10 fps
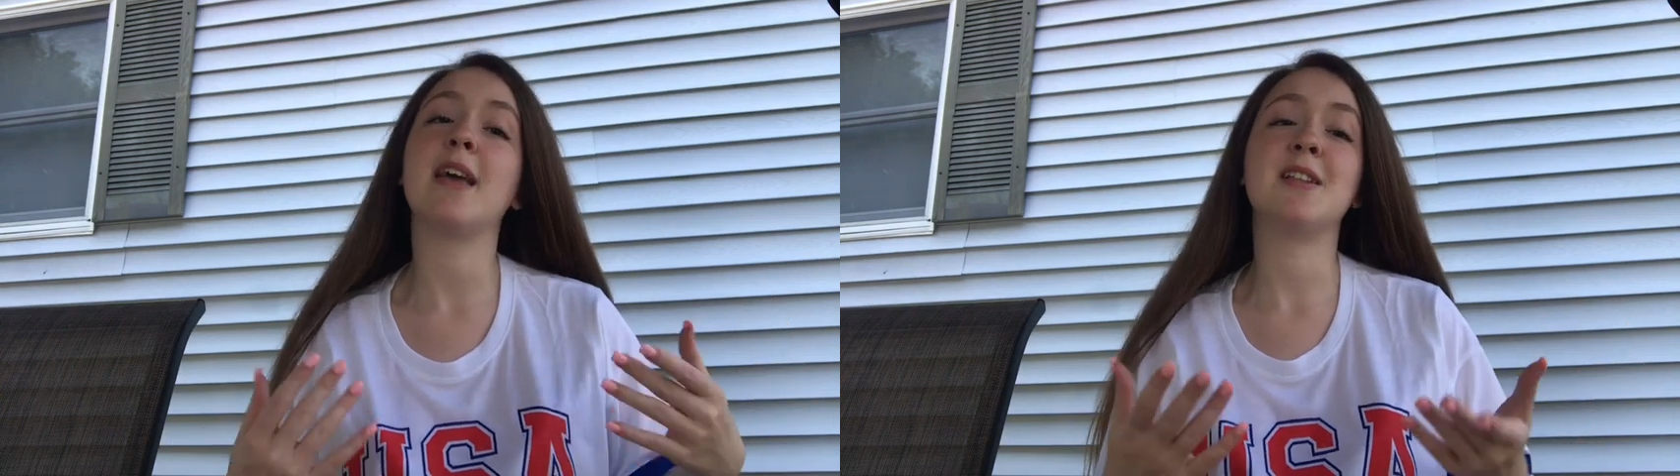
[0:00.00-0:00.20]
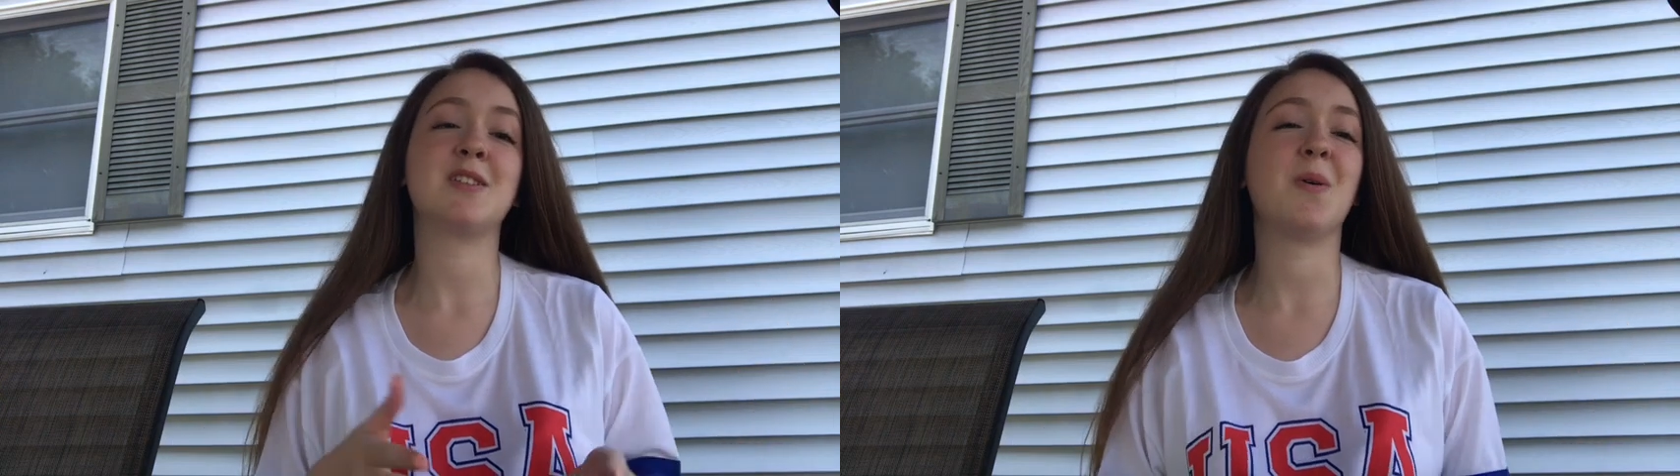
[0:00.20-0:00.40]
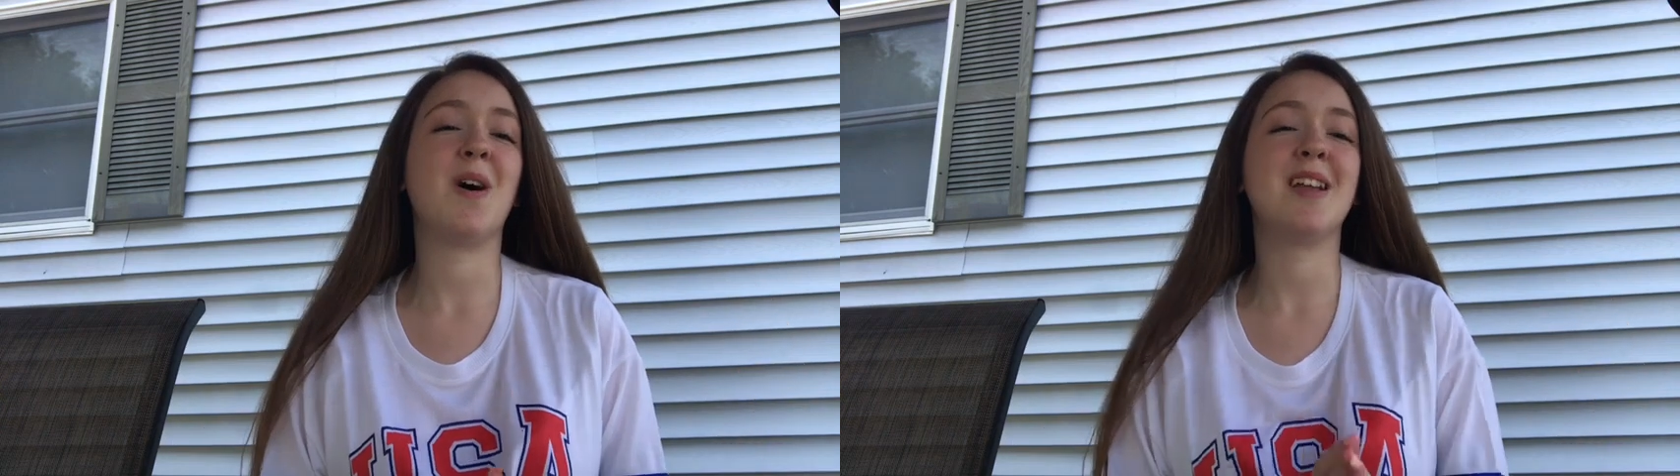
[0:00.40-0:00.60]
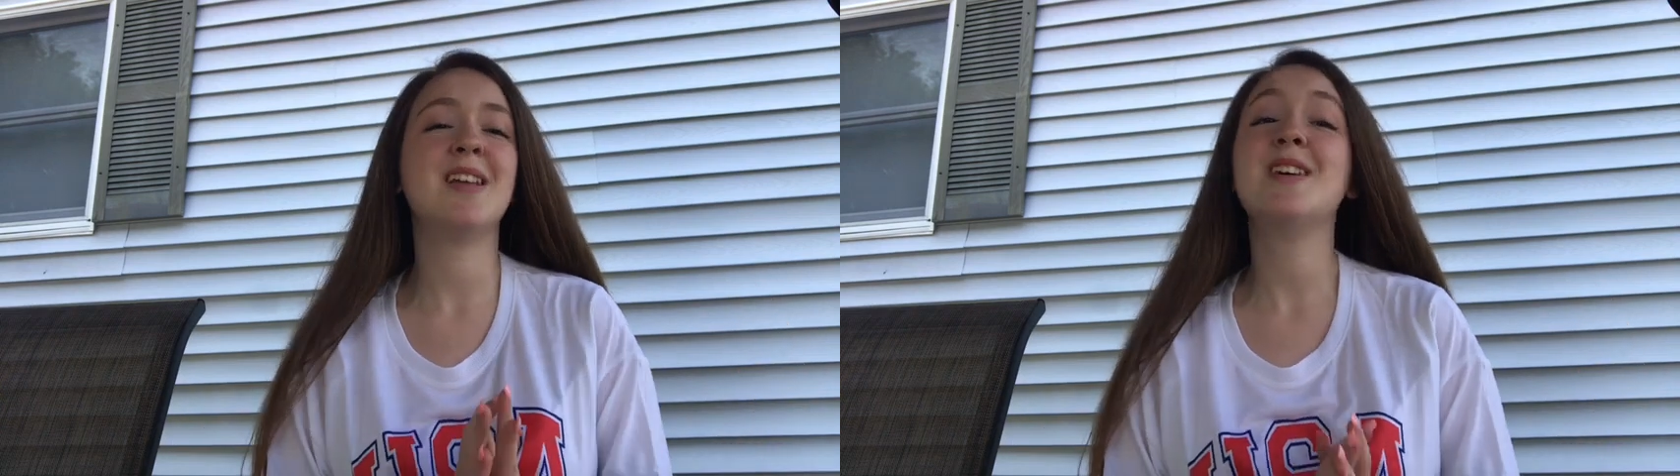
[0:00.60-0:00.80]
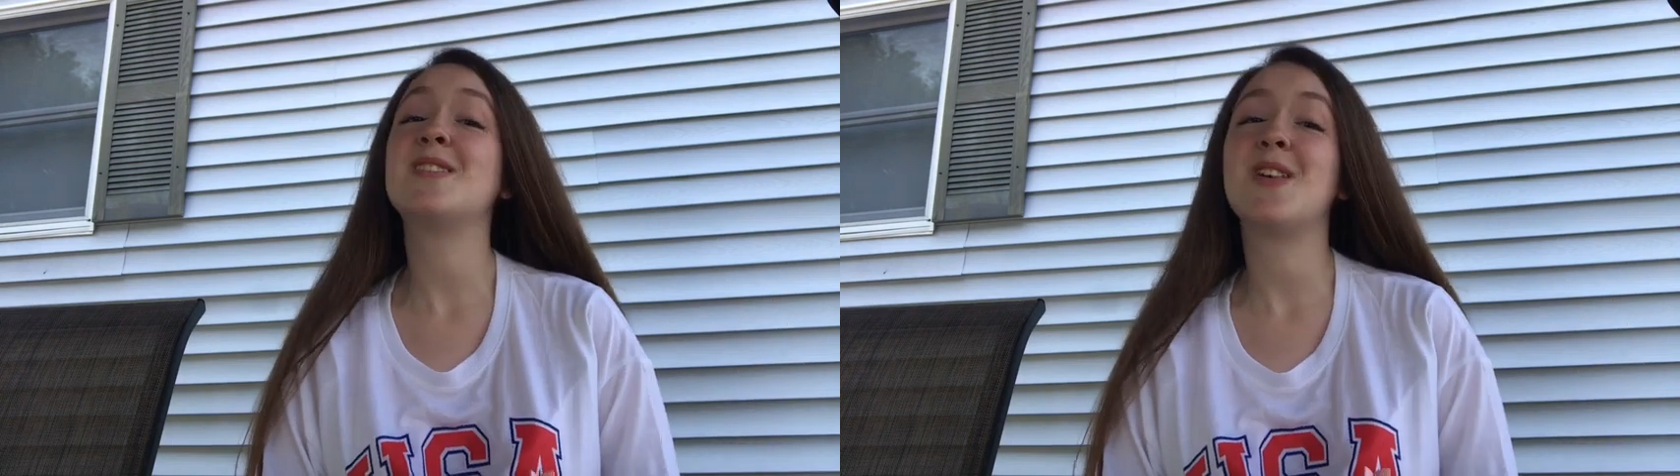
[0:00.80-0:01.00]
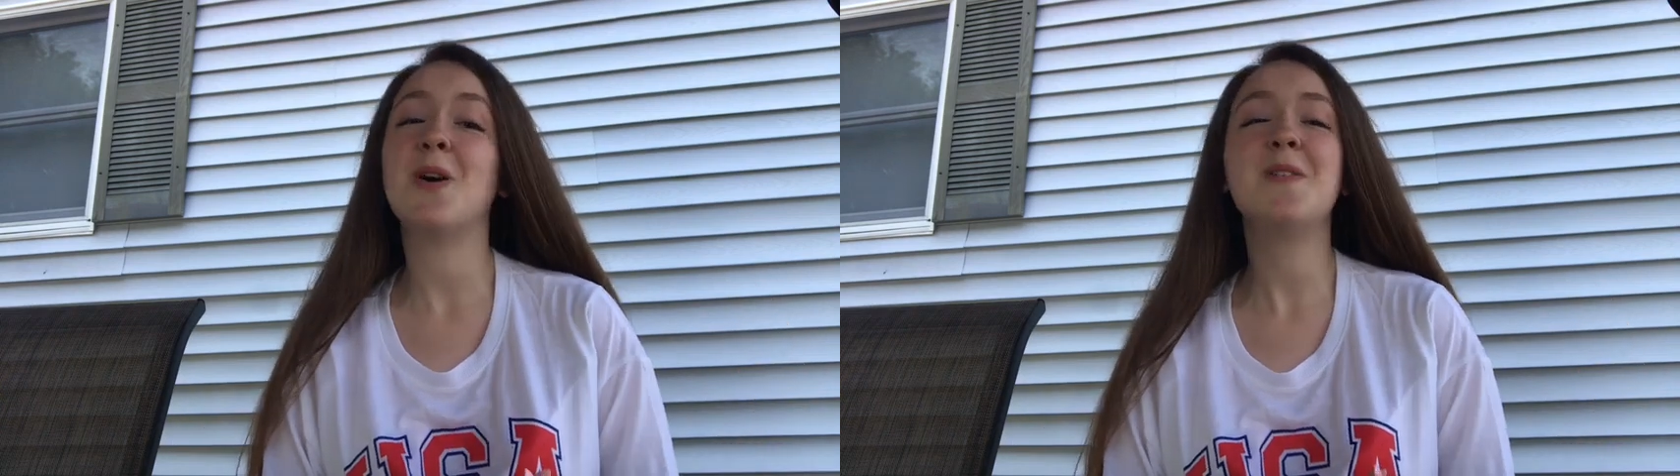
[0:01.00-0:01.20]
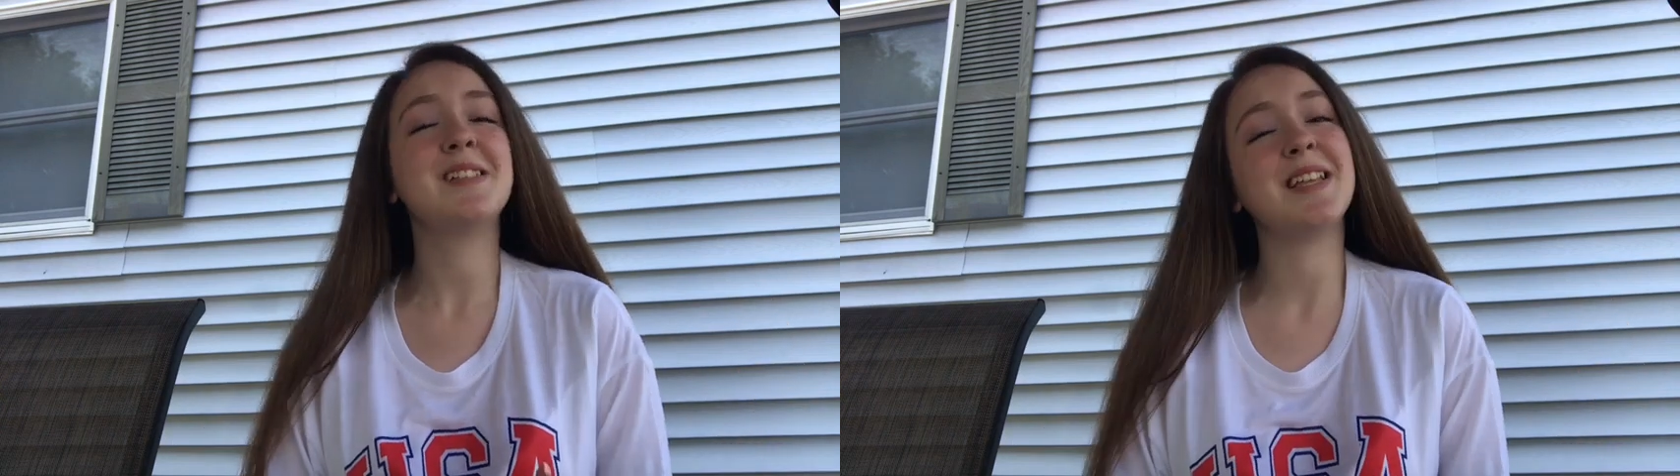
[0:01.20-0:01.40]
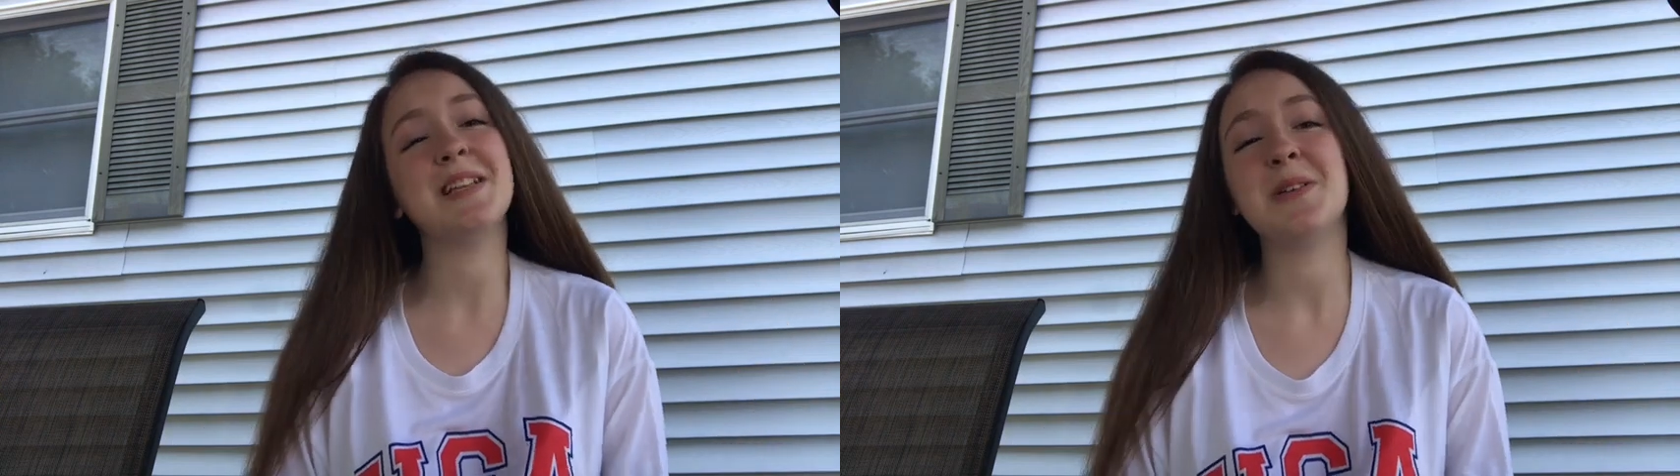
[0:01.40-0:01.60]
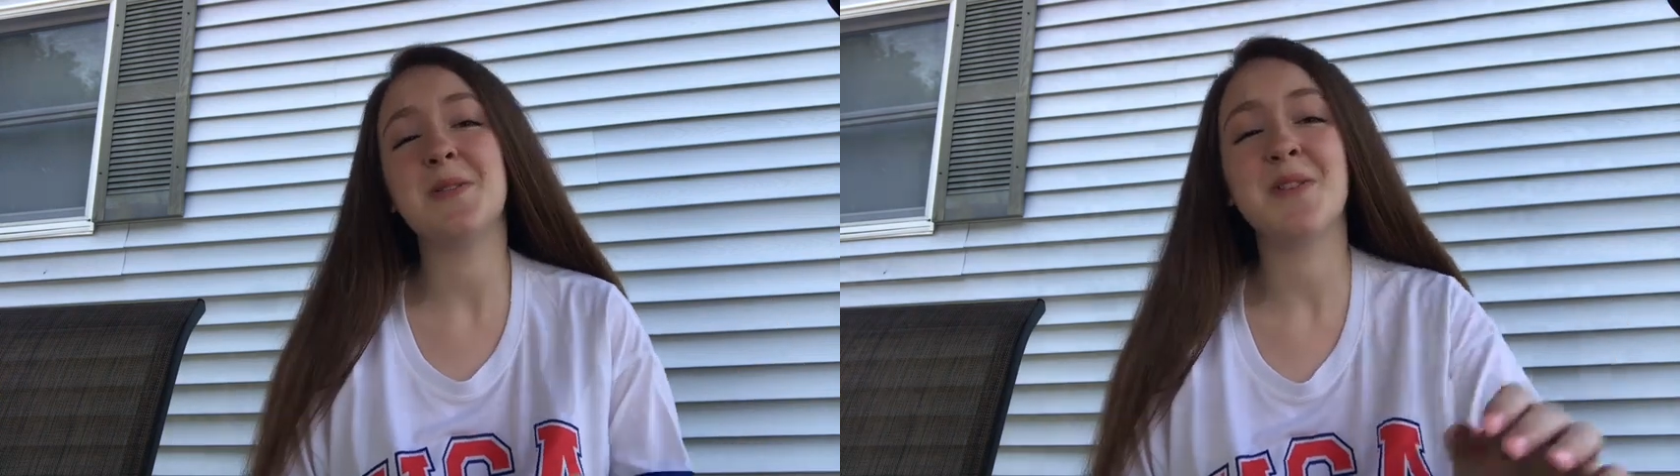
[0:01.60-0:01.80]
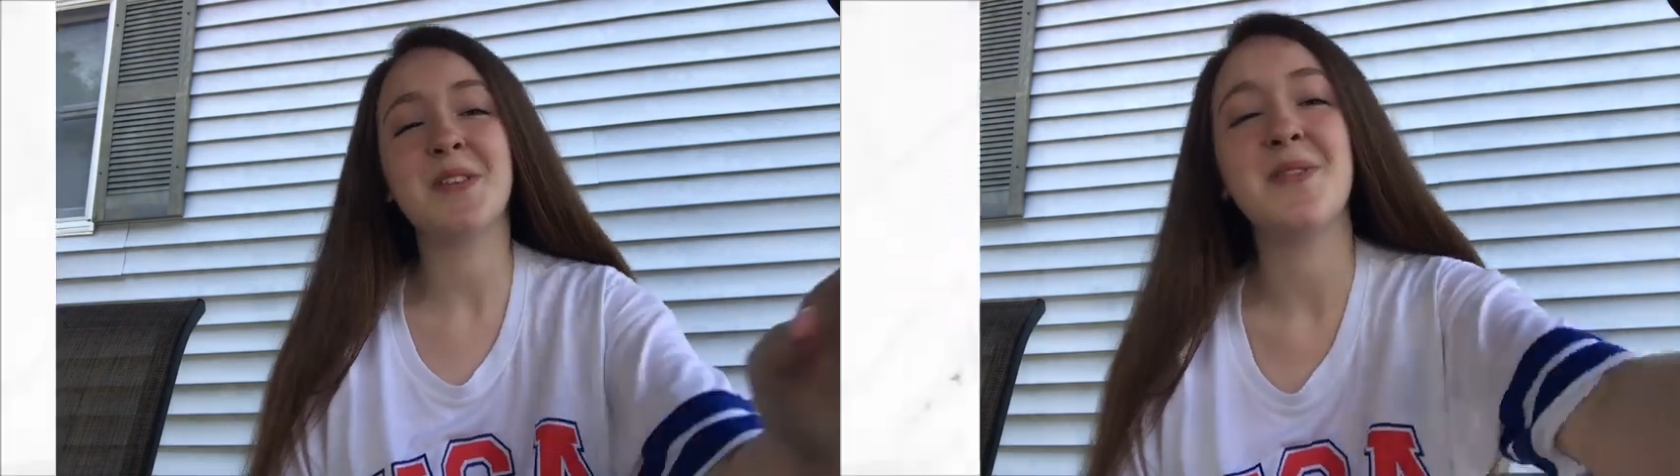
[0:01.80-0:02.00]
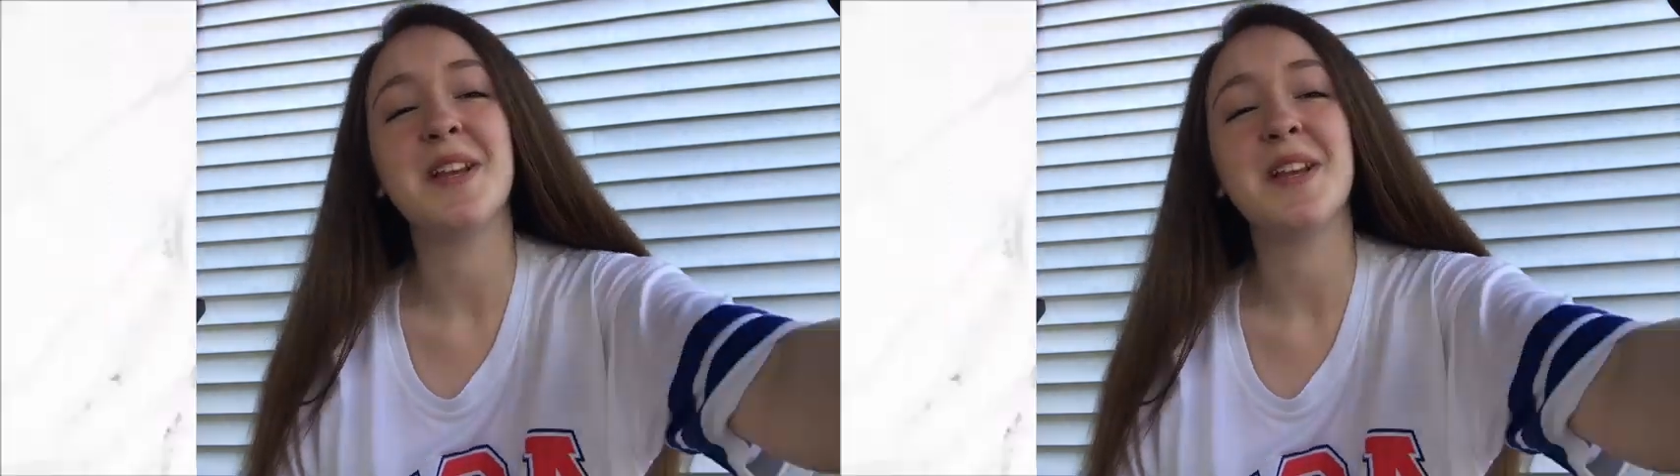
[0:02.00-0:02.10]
and so on. So stay tuned for the